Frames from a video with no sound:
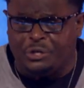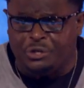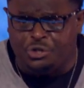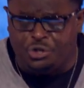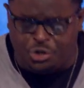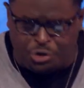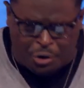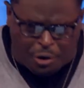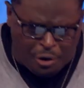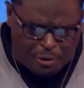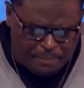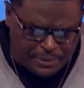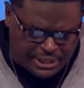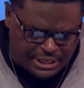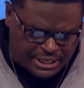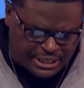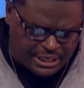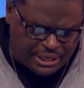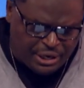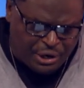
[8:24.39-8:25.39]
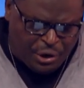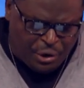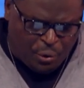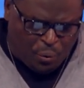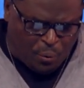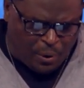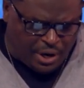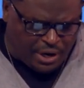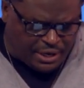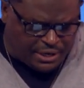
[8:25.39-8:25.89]
Germany
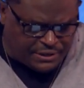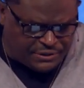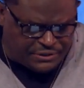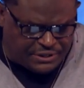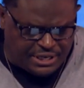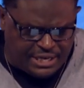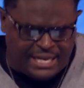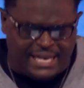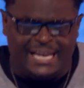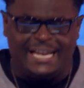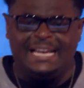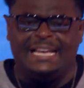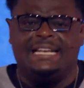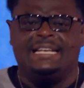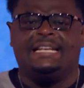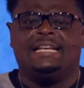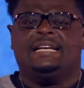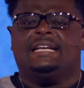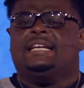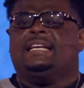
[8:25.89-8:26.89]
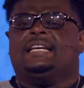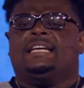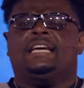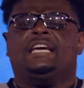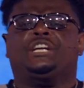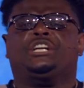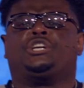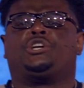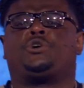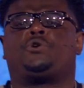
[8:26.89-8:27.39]
was in
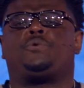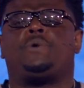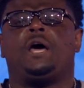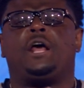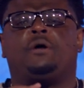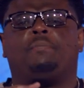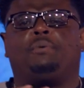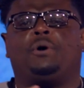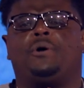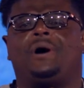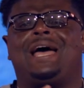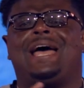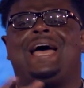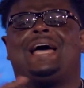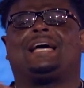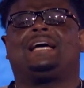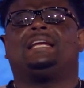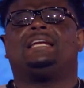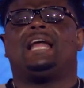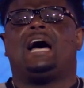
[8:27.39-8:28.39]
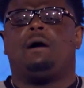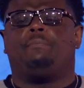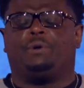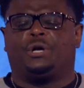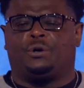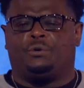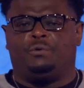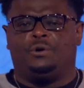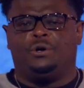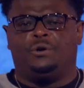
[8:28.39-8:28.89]
incredible
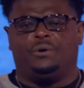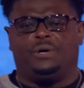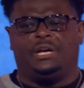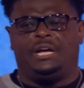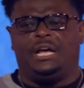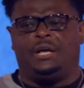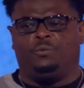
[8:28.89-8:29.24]
economic ruin.